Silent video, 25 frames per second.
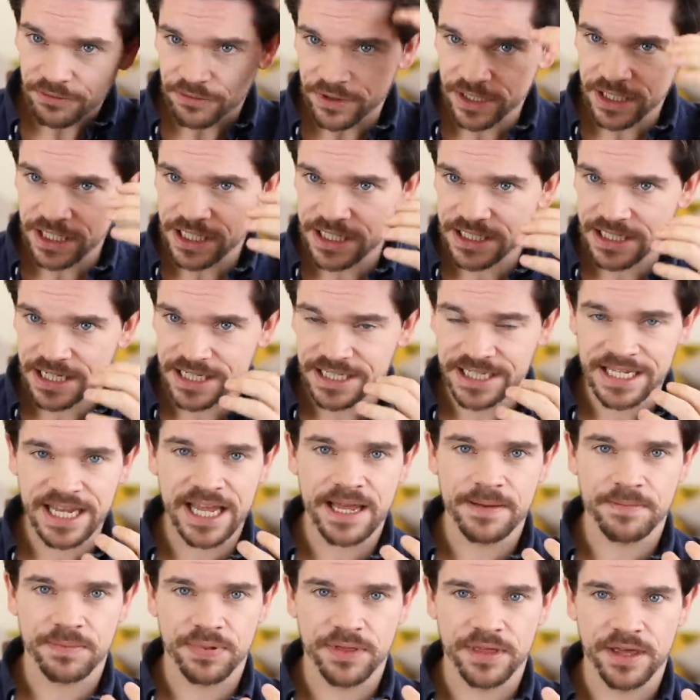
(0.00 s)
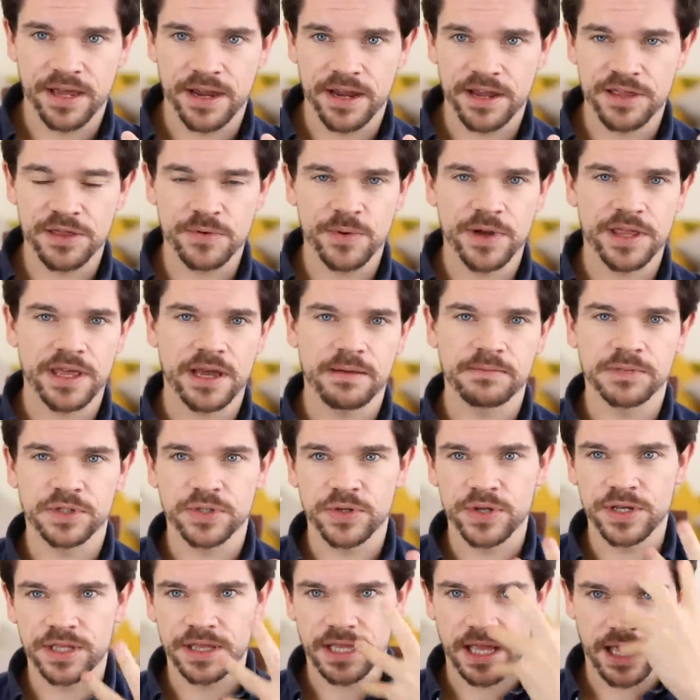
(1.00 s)
And that really is a tip there in the
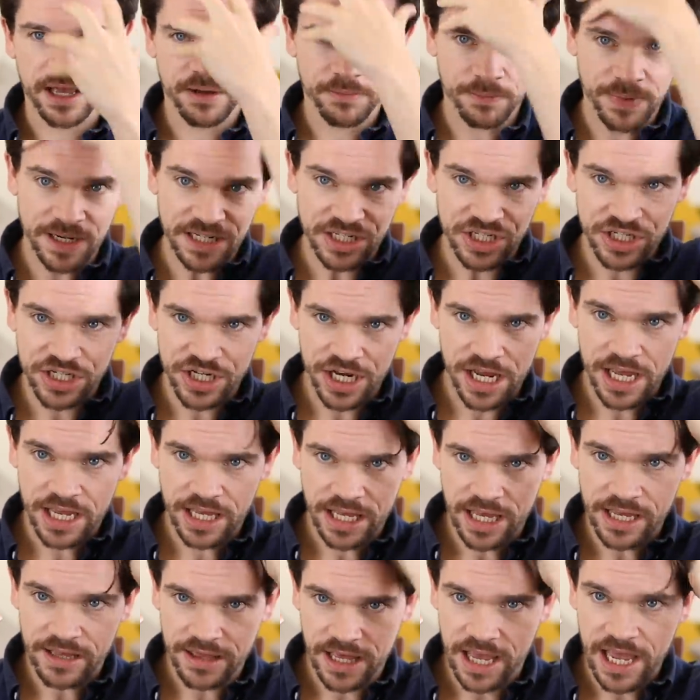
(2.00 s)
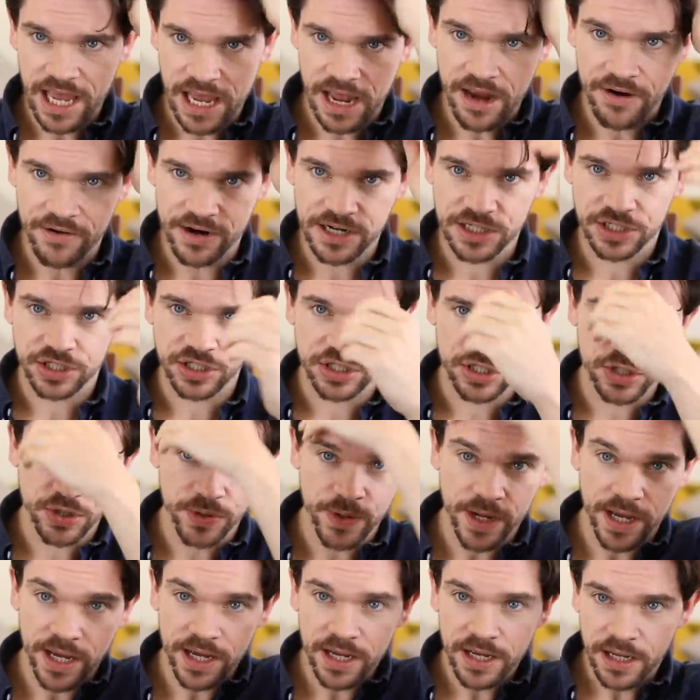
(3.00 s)
way that I'm doing that. By shaking the hair
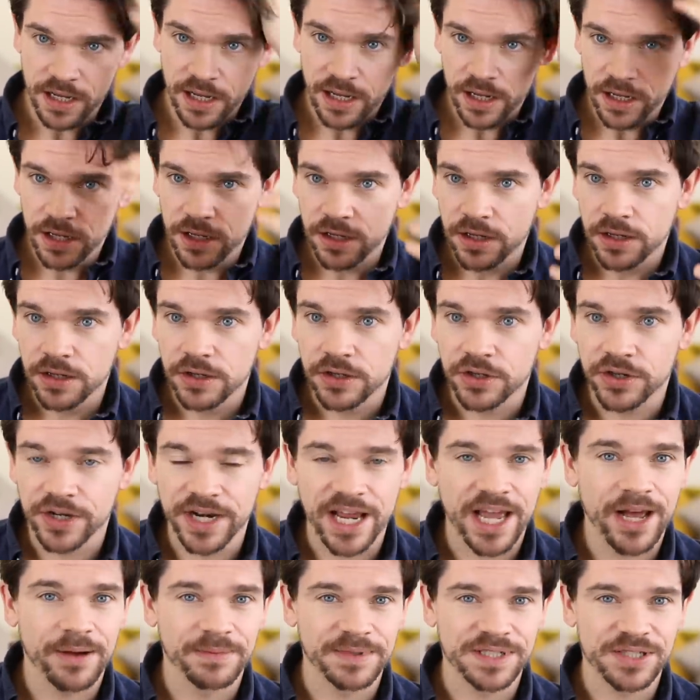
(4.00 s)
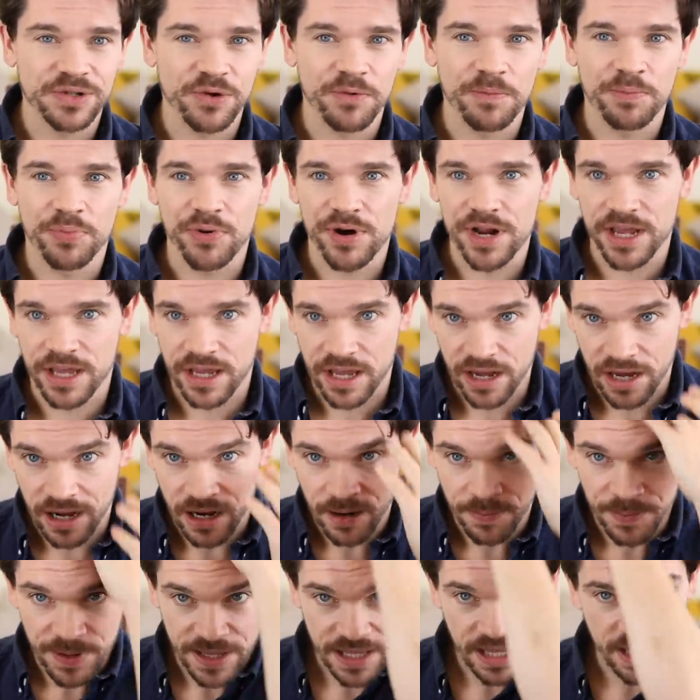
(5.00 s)
as you do it, you're gonna help sort of
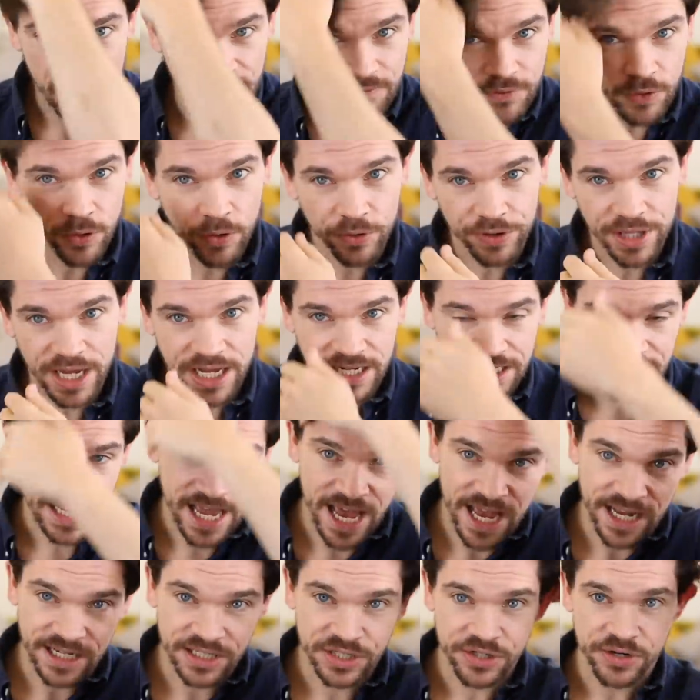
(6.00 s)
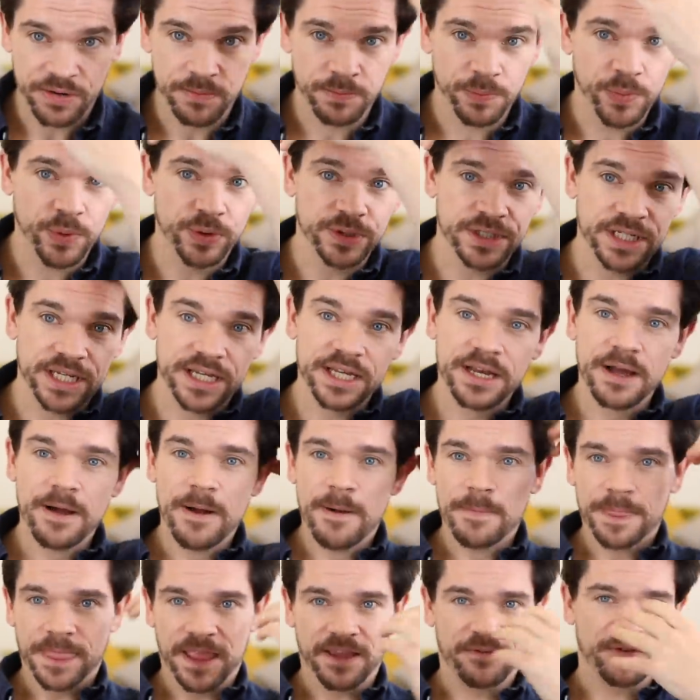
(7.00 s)
break it up and give all that texture and
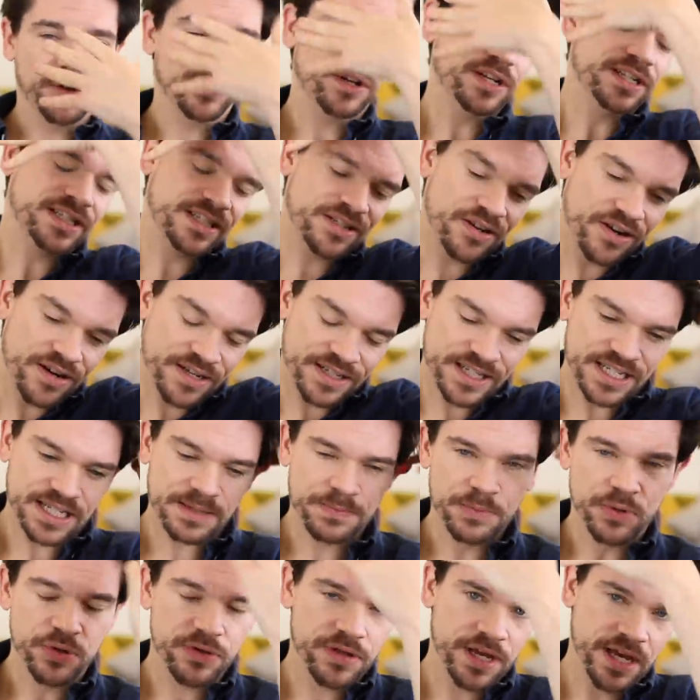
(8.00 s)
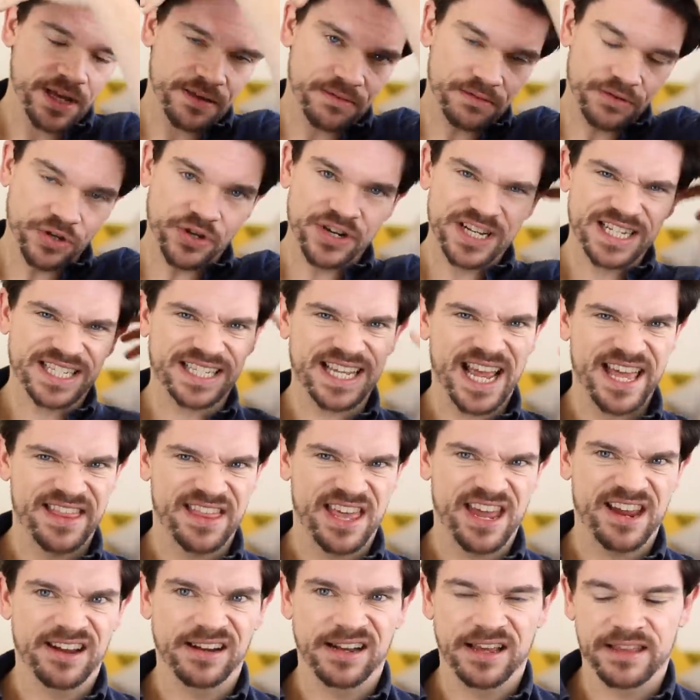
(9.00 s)
body. If you're gonna start to smooth it, you're
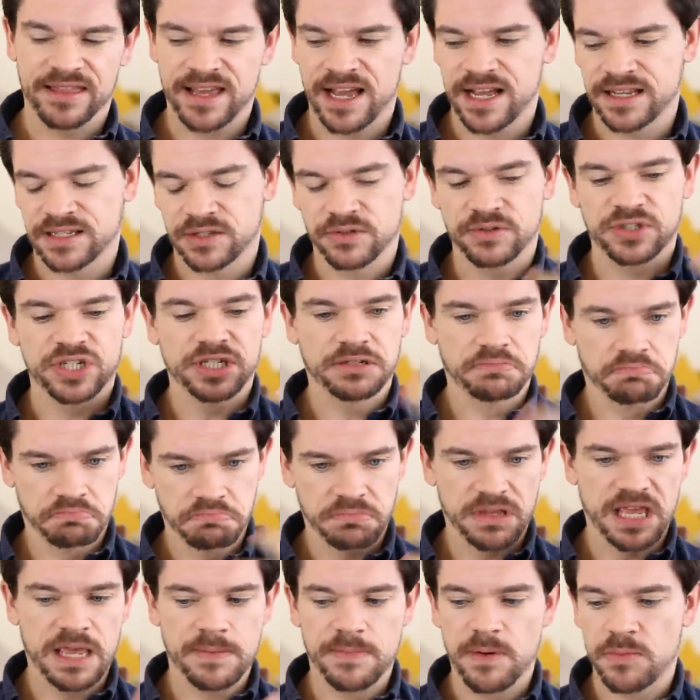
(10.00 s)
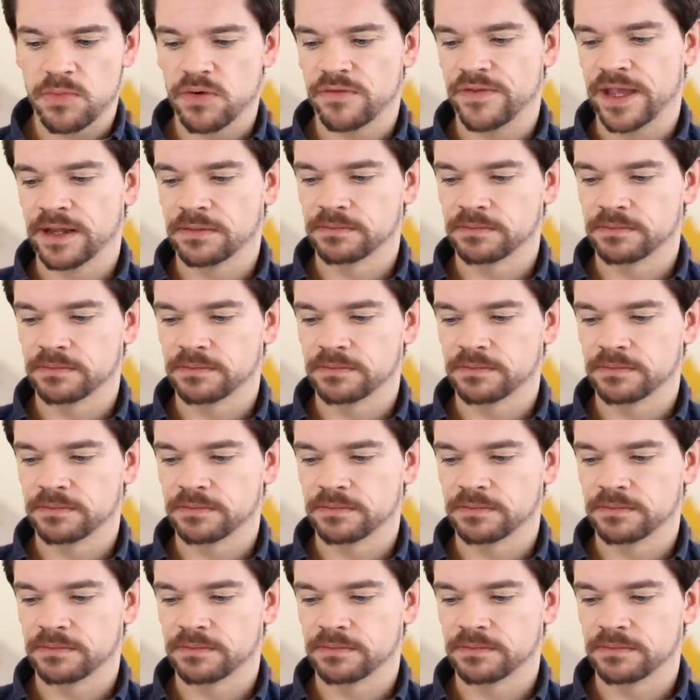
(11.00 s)
gonna set the hair like that. So just moving.